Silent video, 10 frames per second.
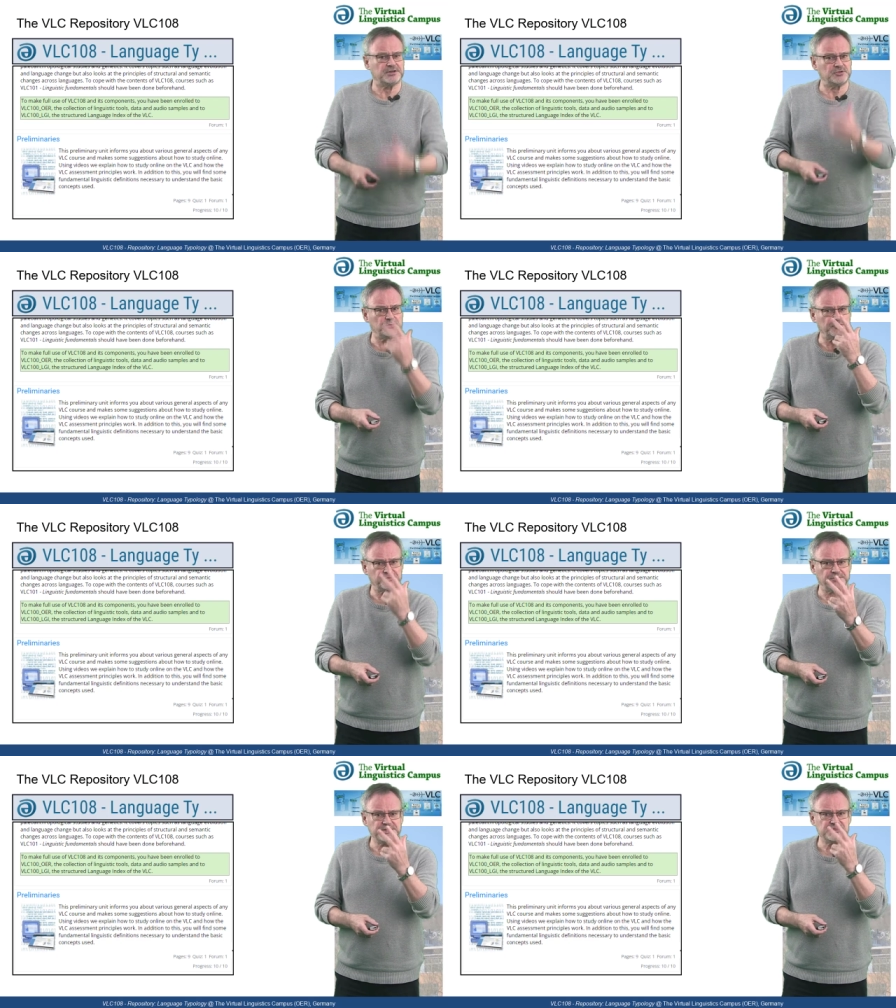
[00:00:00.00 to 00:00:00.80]
into
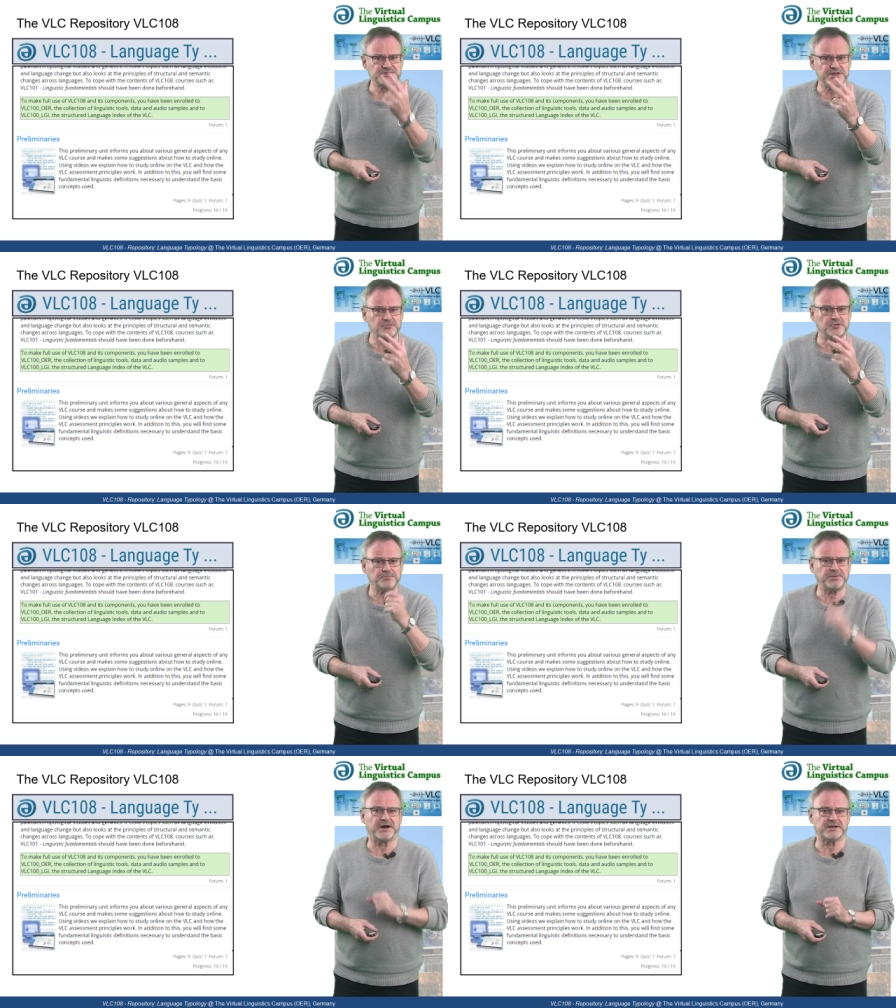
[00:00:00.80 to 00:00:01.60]
three central
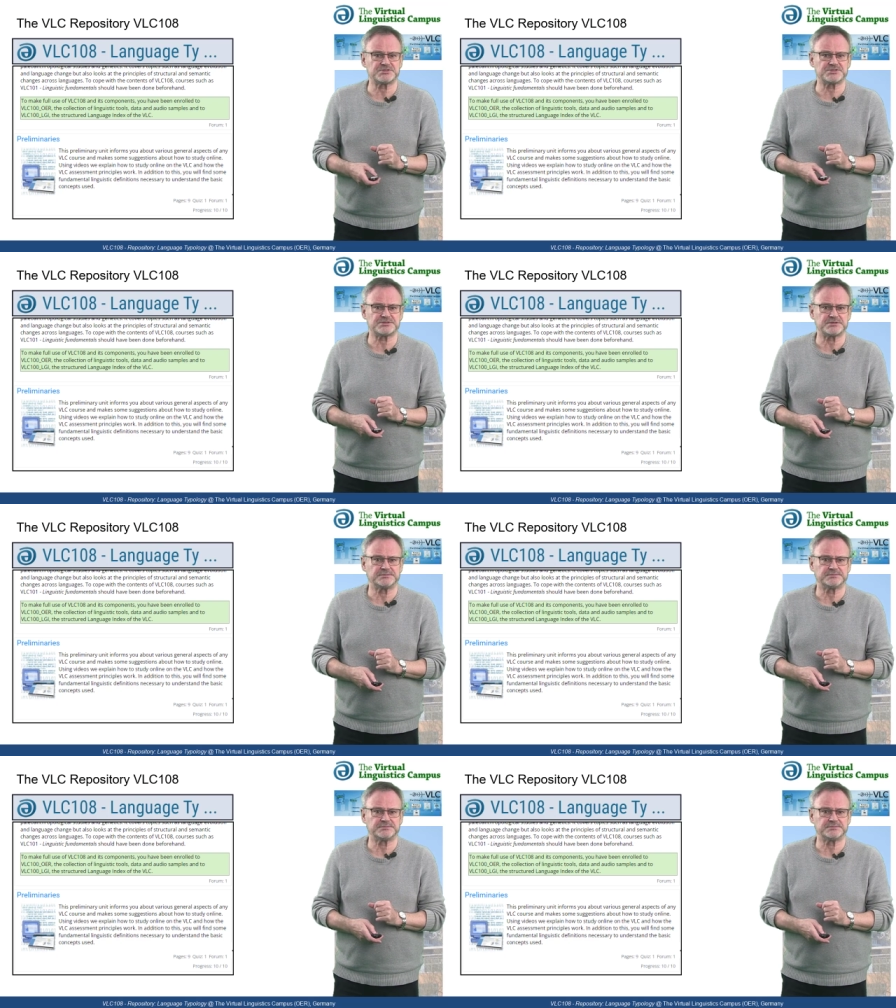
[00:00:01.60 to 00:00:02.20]
parts.